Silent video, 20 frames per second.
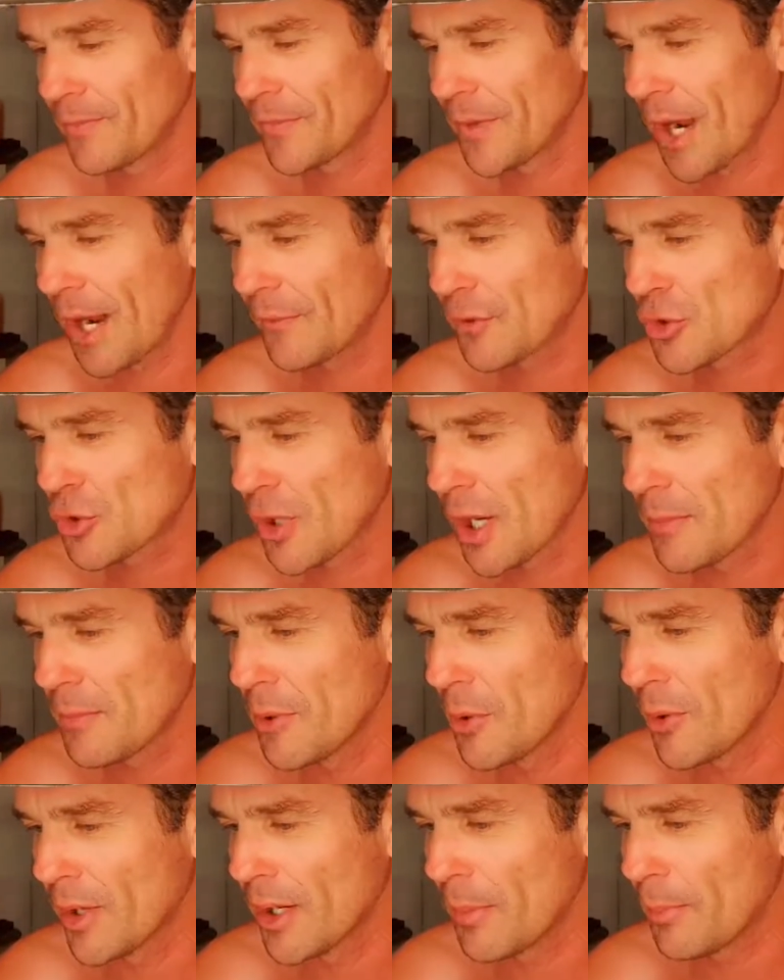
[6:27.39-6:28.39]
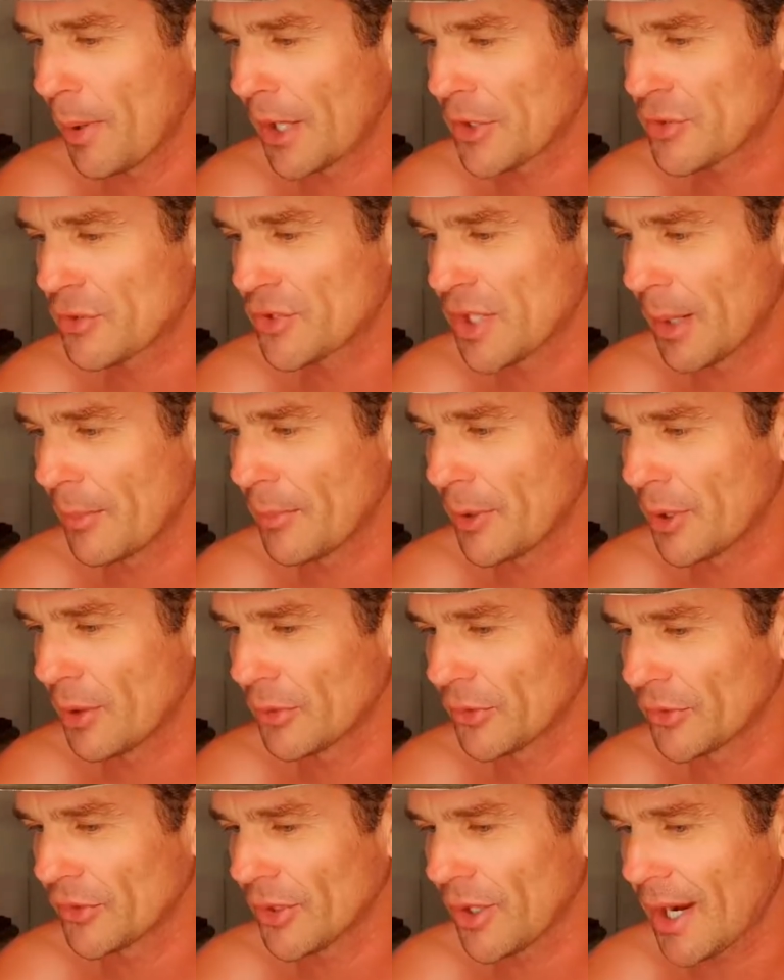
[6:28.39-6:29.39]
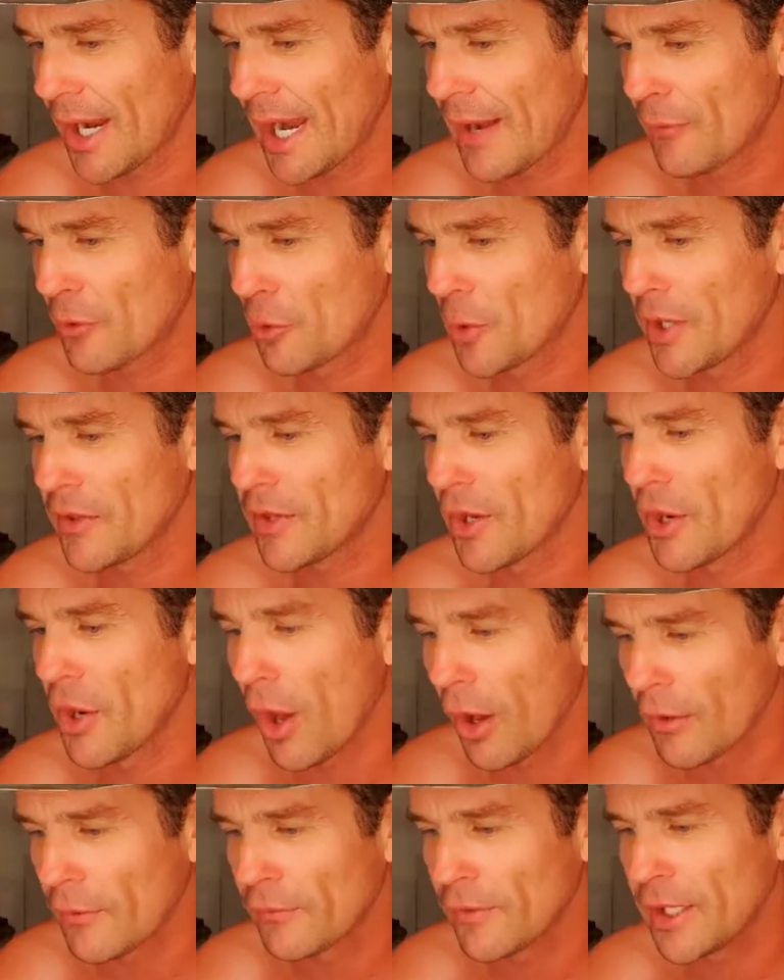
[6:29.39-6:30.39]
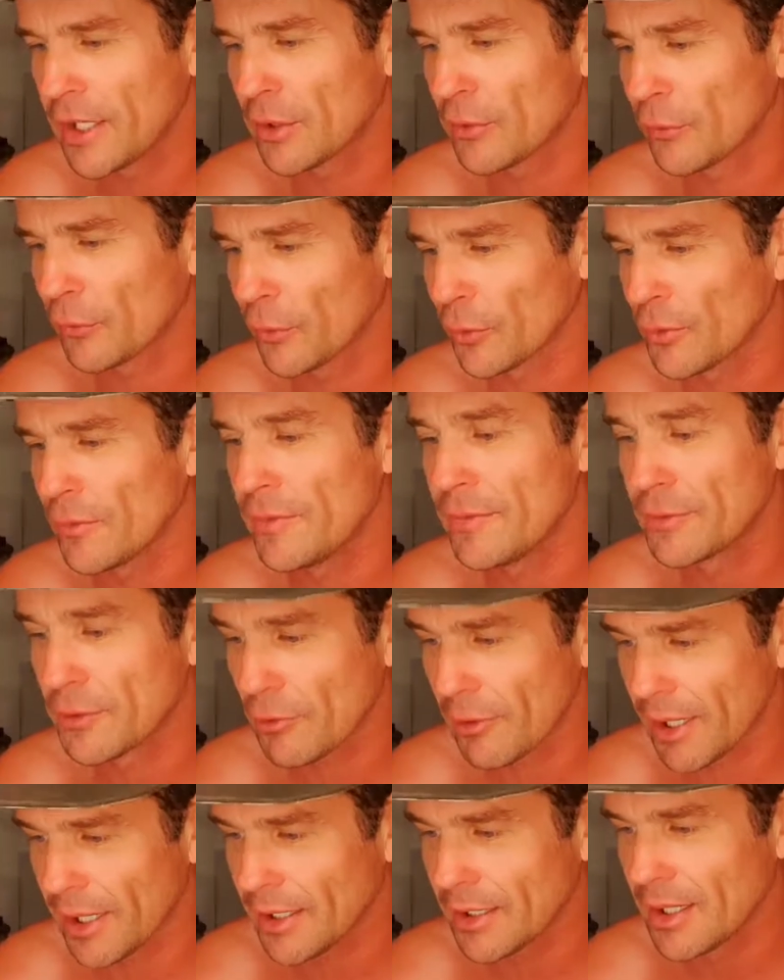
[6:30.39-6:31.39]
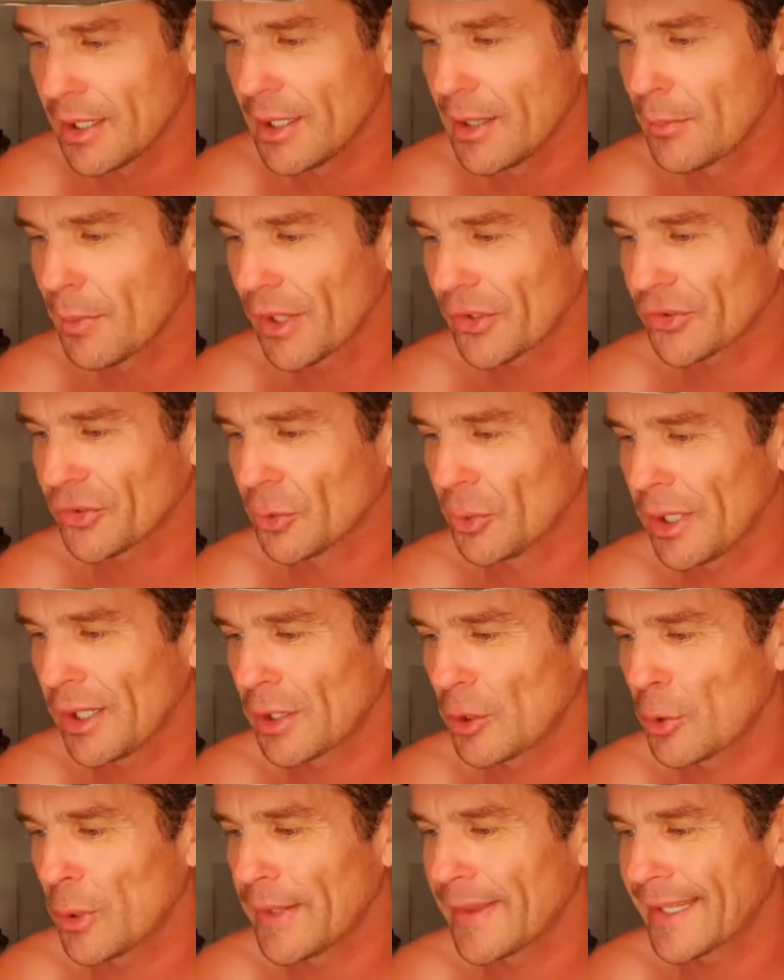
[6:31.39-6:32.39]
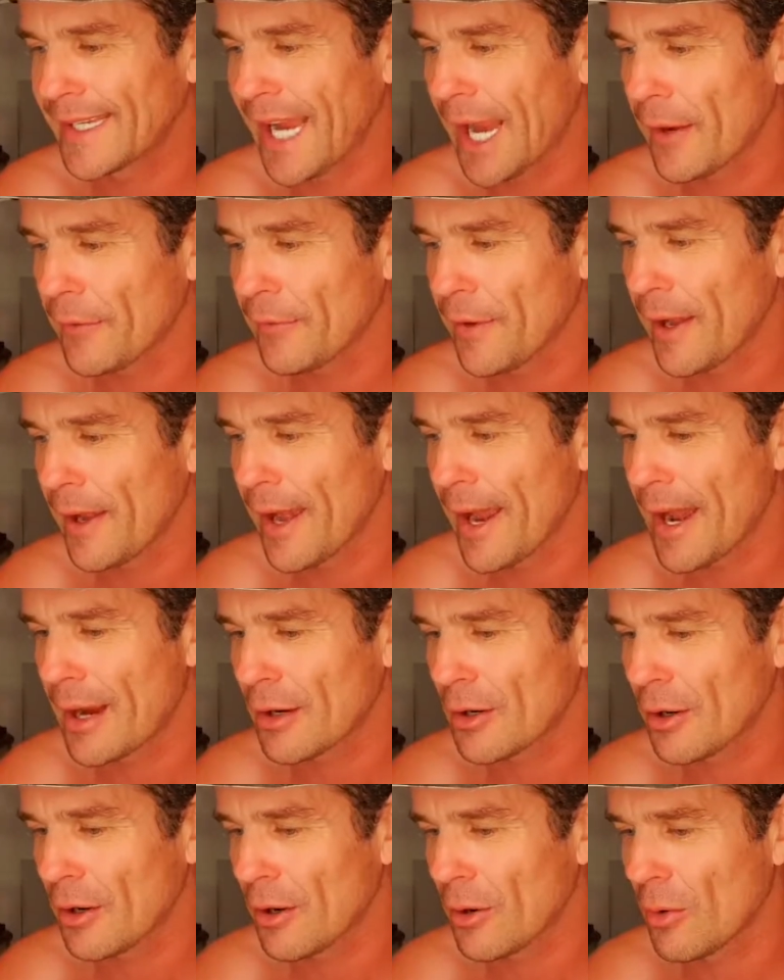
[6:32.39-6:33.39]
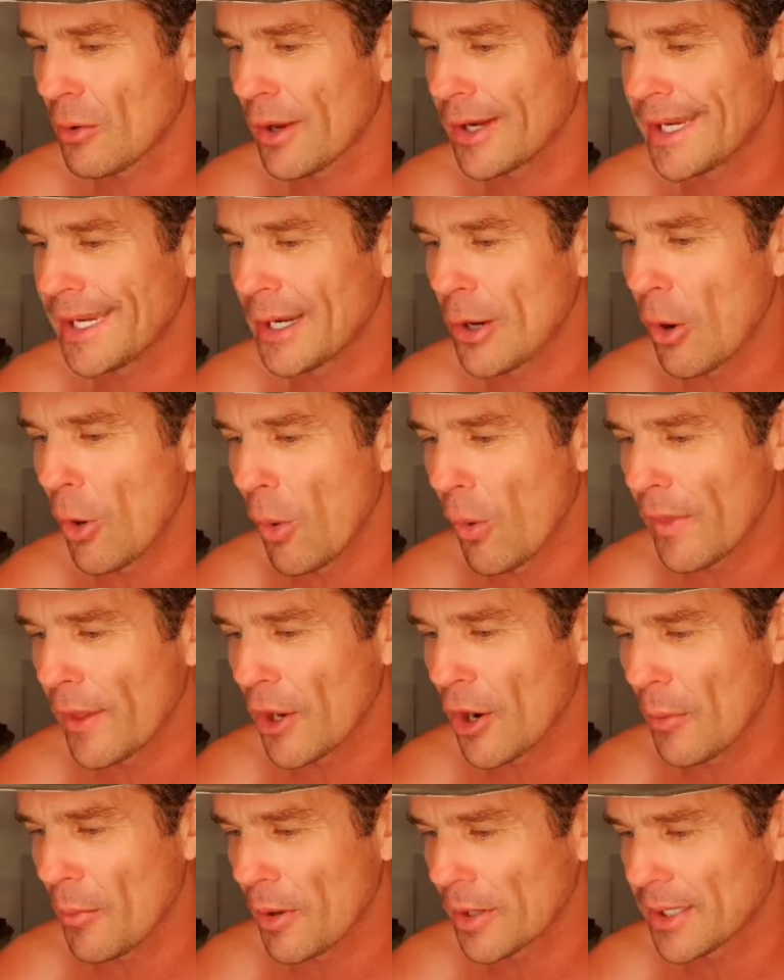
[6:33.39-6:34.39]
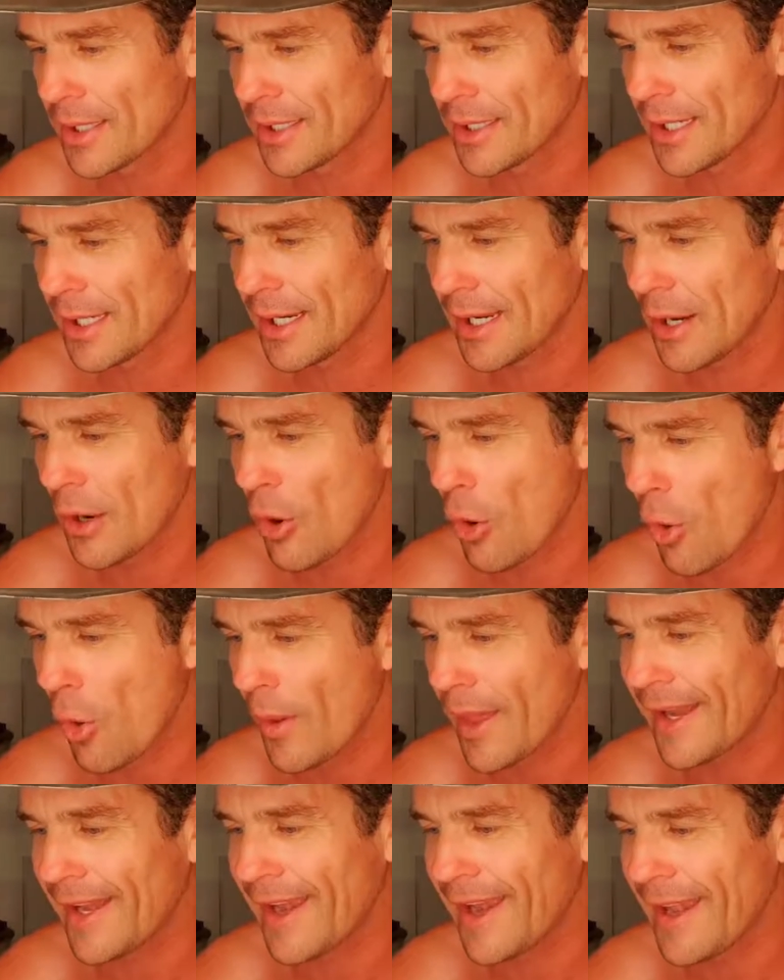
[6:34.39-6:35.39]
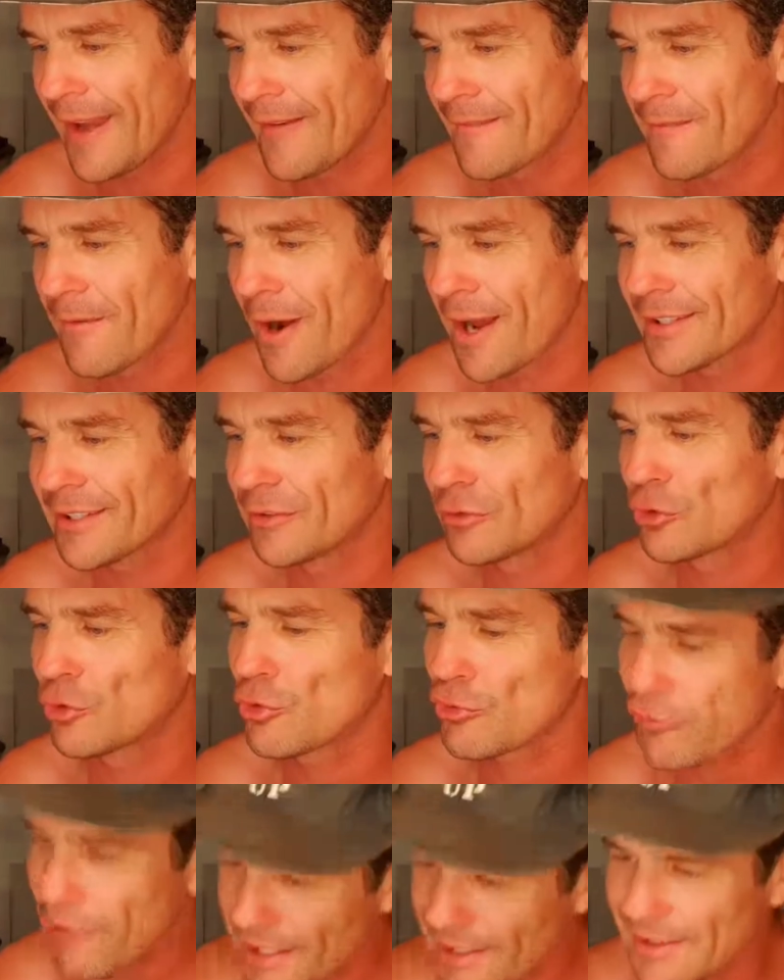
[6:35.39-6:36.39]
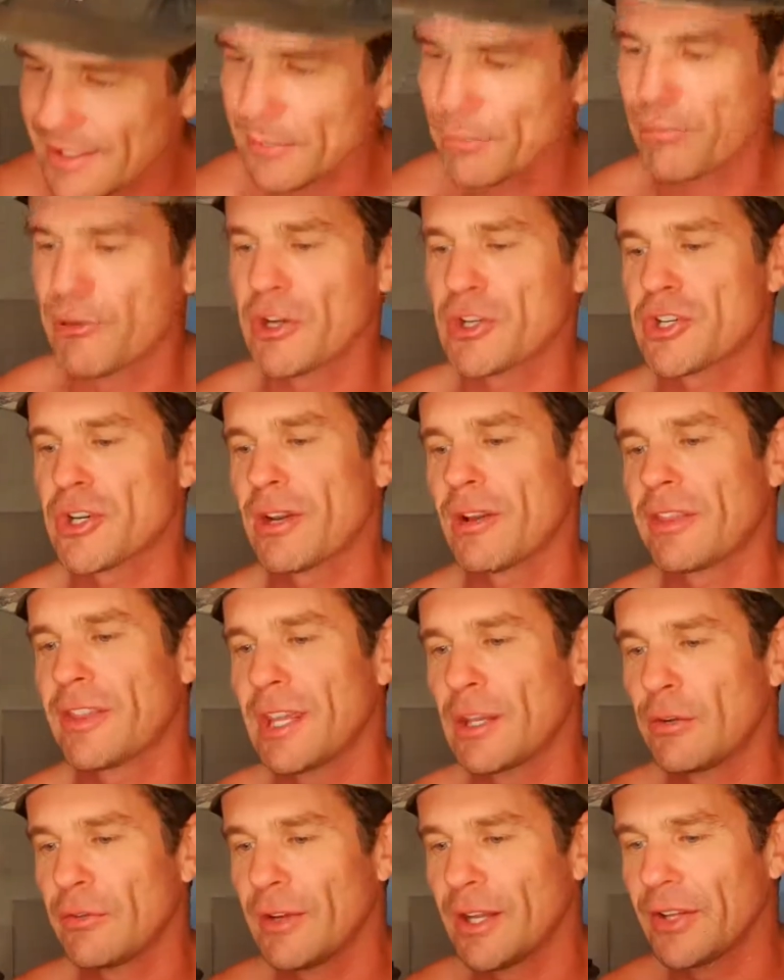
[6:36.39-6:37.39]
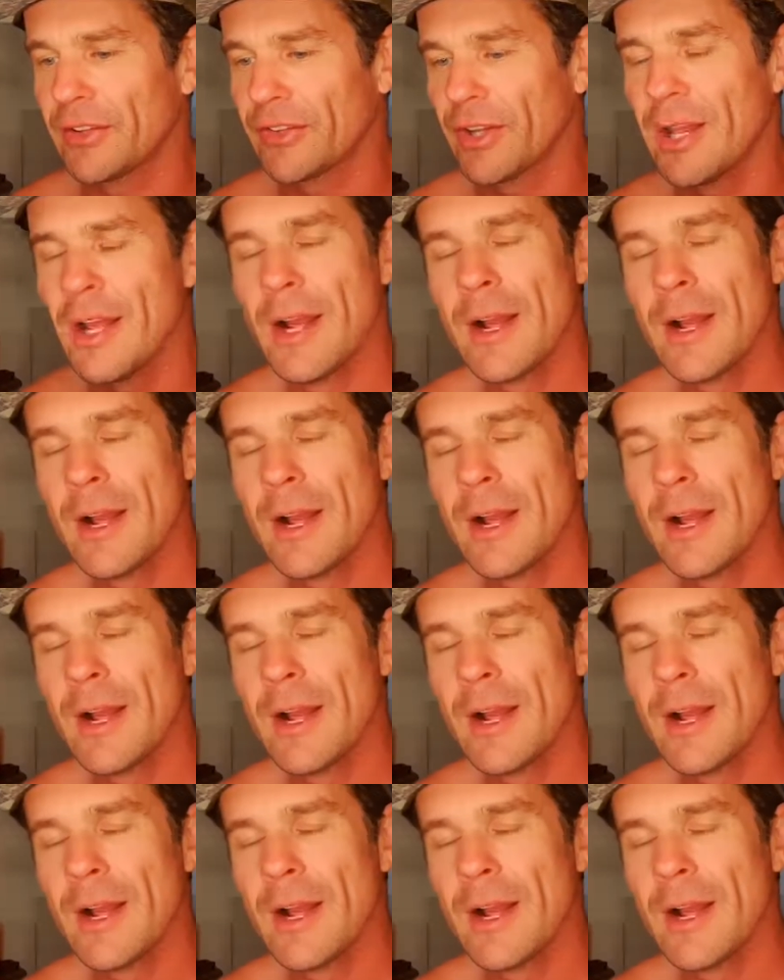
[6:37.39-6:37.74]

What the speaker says: I have a treadmill and a bunch of dumbbells. I have quit the non-vegan food, great, but I still need to quit the caffeine and alcohol. I need all the help I can get. All and any advice is greatly appreciated. Thank you in advance.